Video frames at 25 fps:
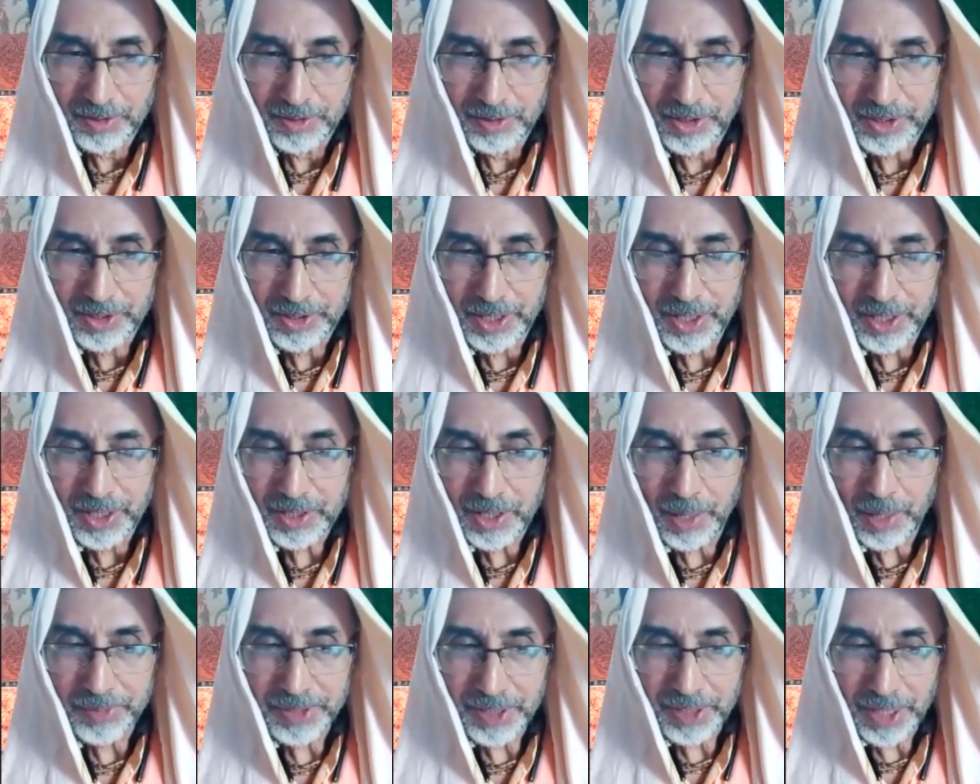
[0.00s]
okay,
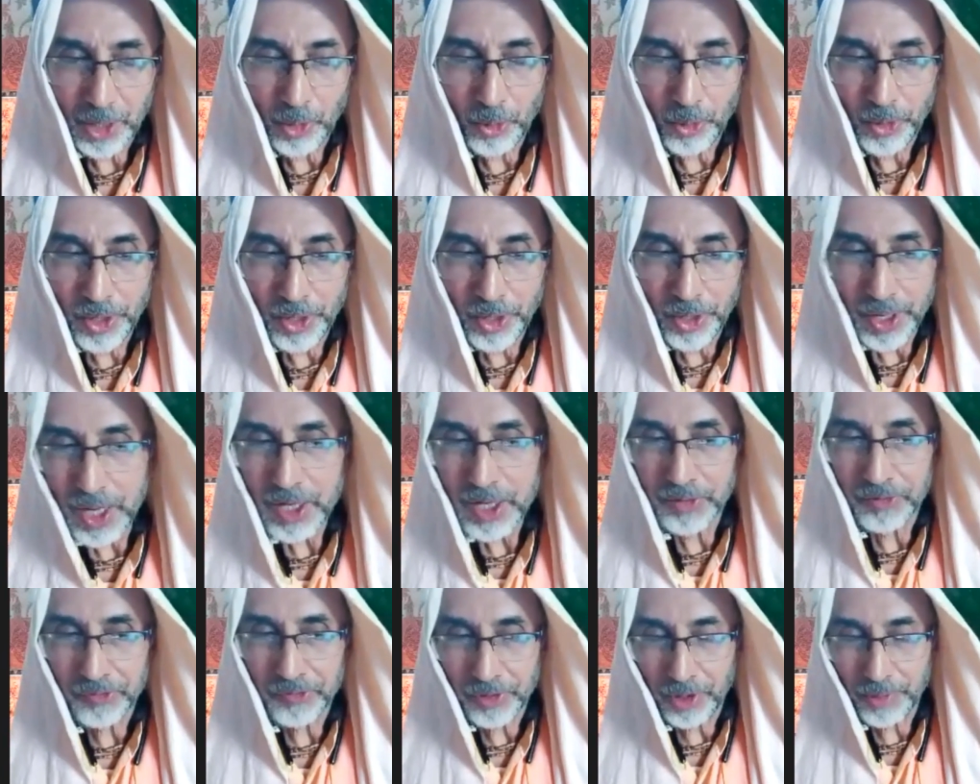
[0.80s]
coming
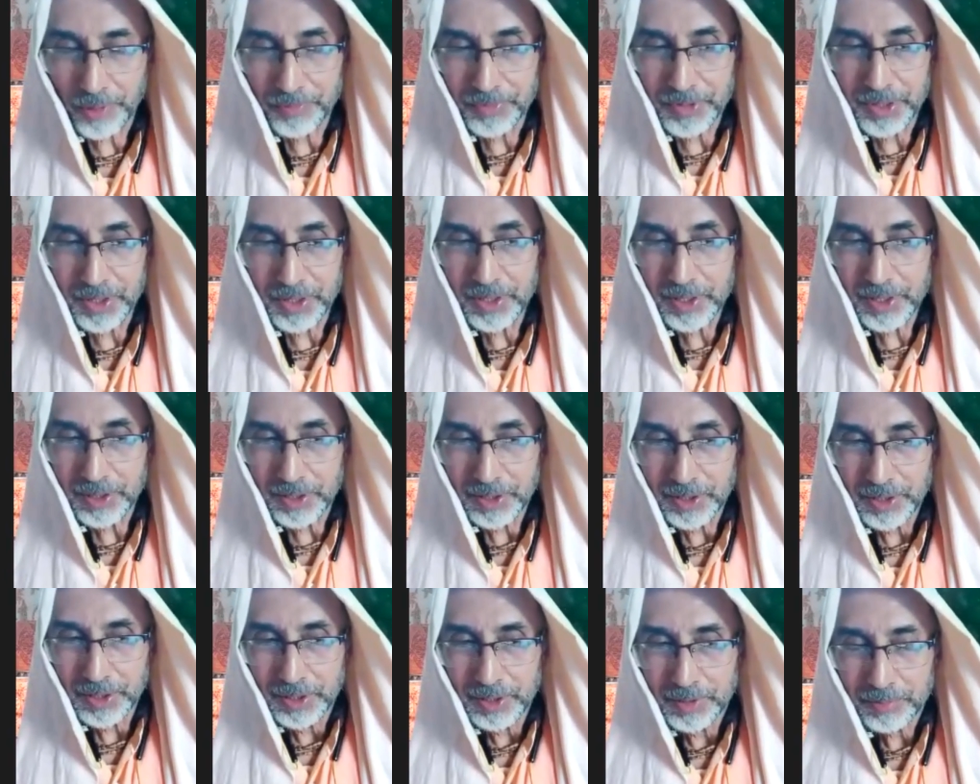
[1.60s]
away from
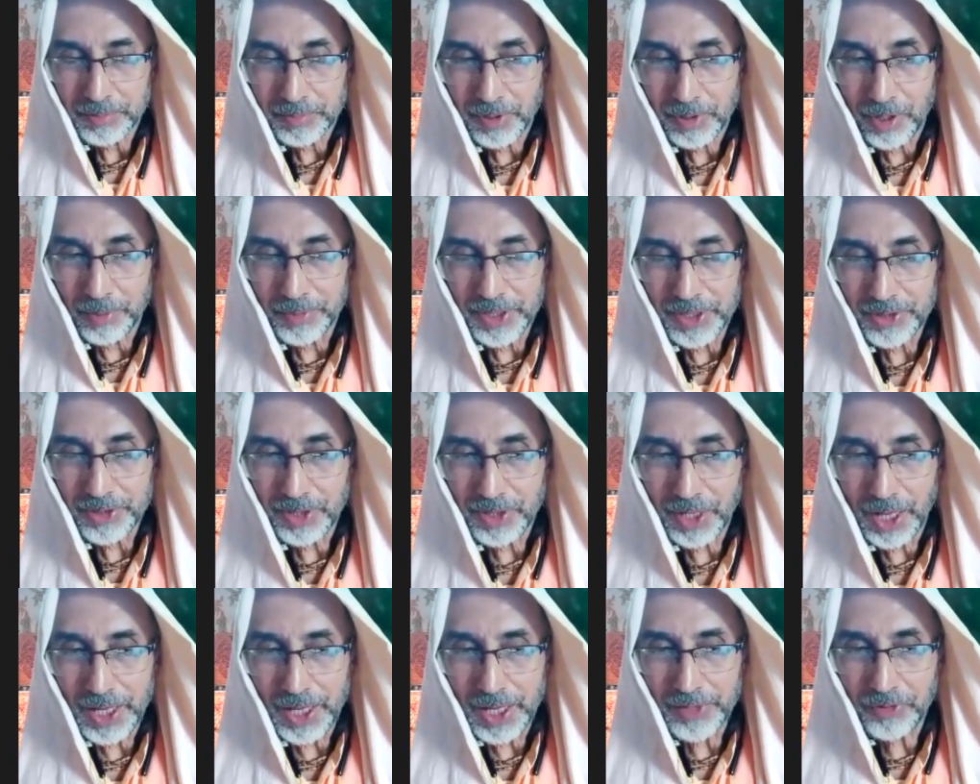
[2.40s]
his
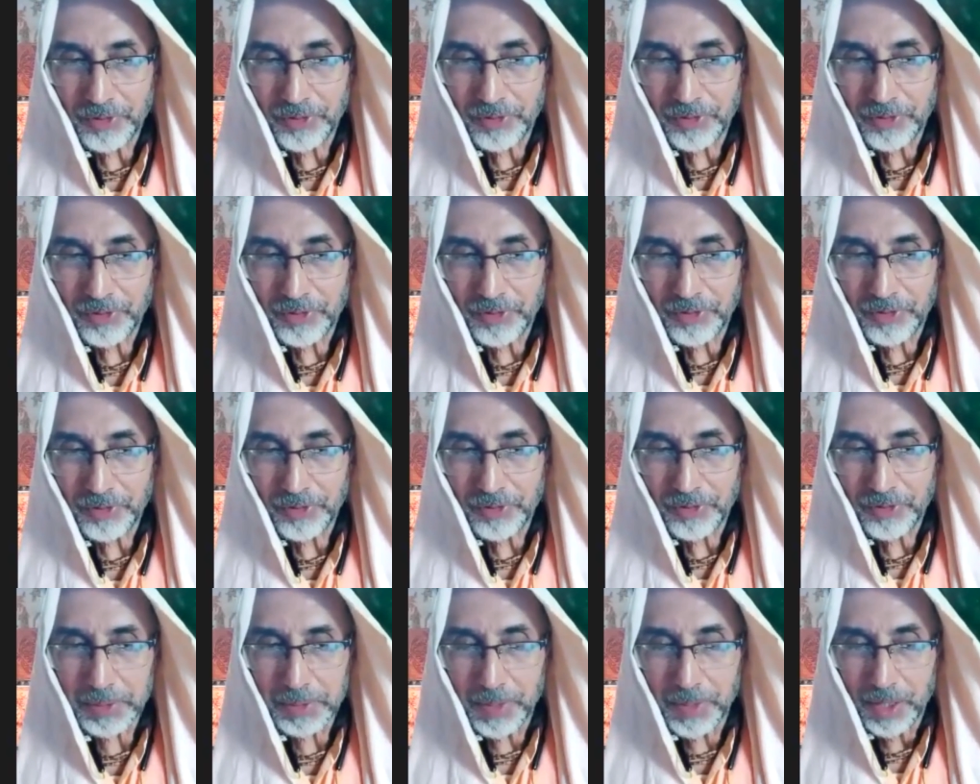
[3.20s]
life of the
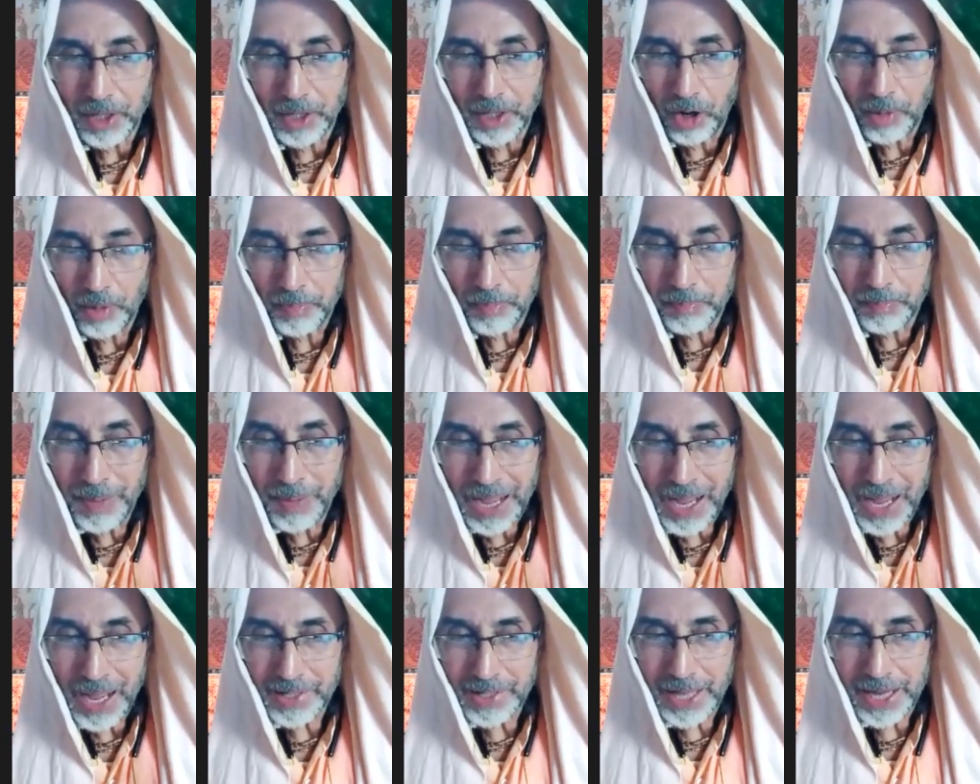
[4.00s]
very of
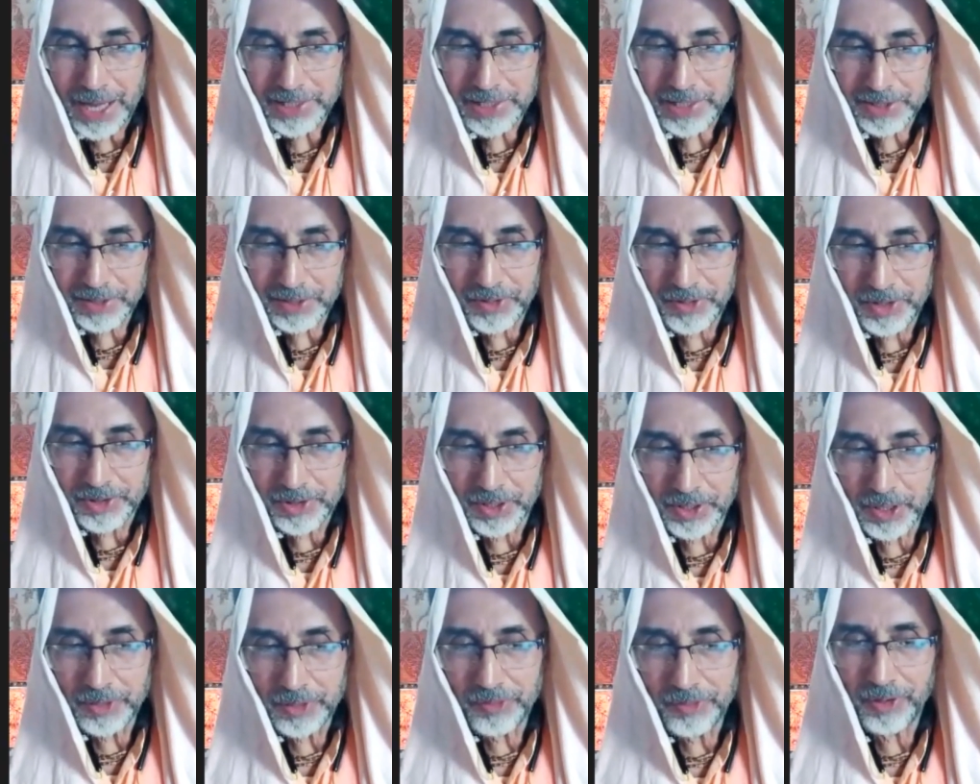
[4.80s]
bad
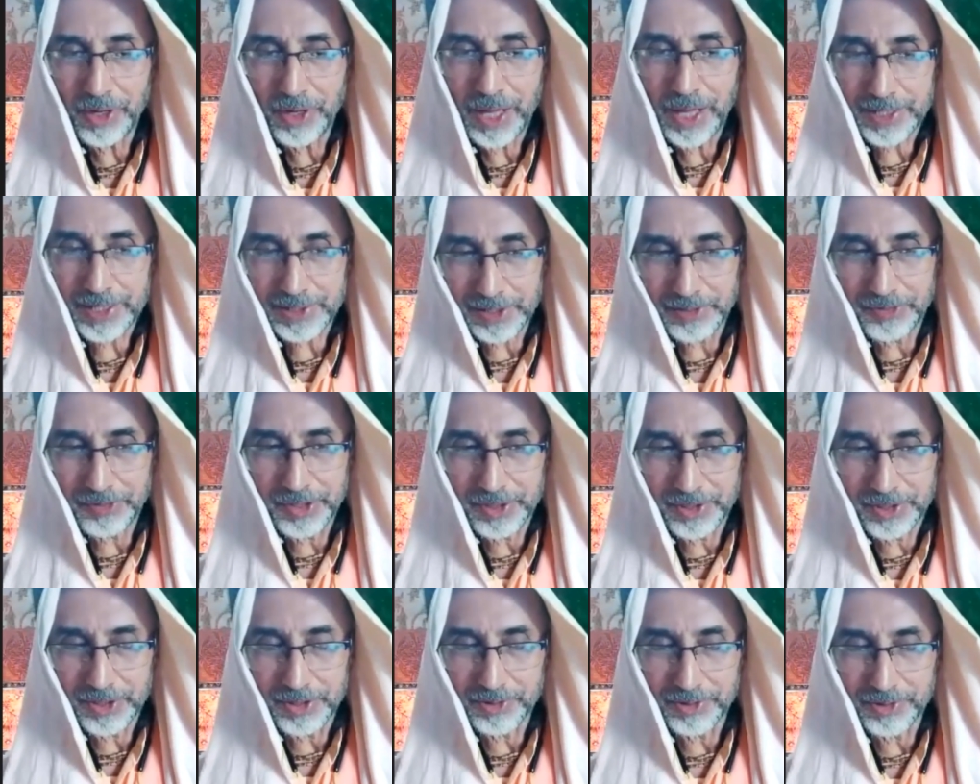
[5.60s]
activities,
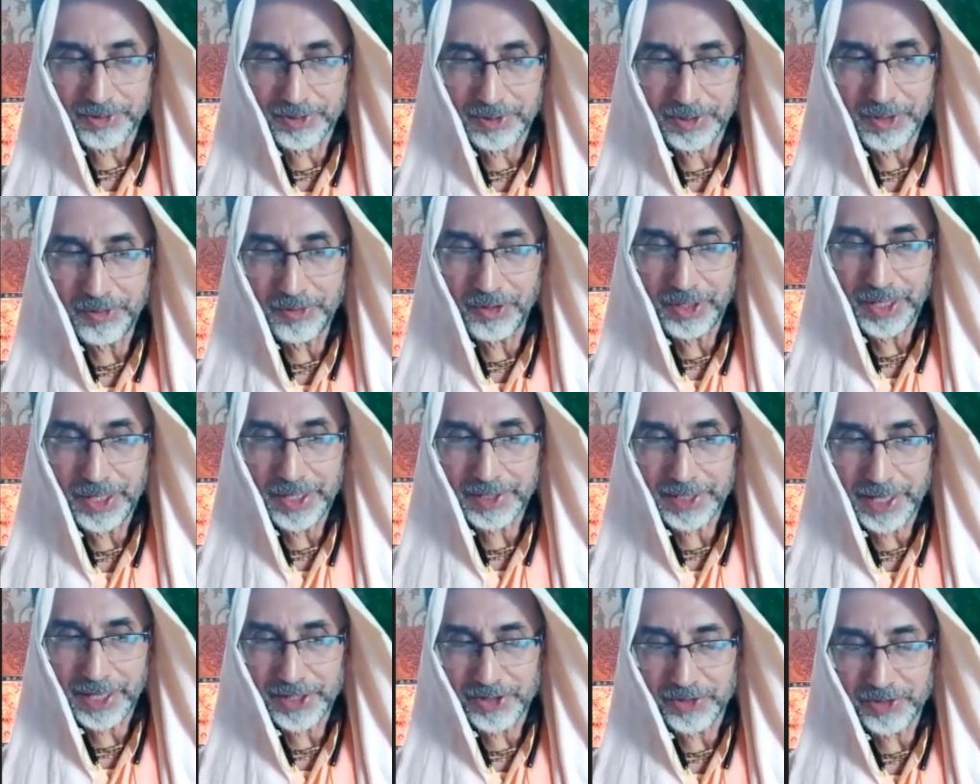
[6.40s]
evil
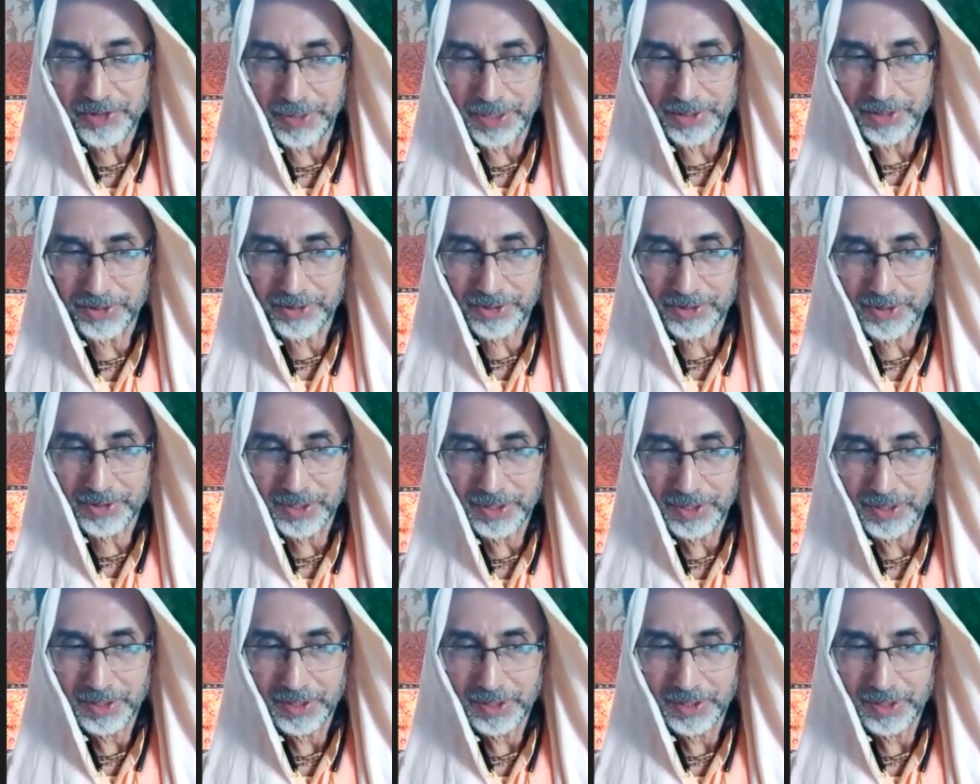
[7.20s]
engagements.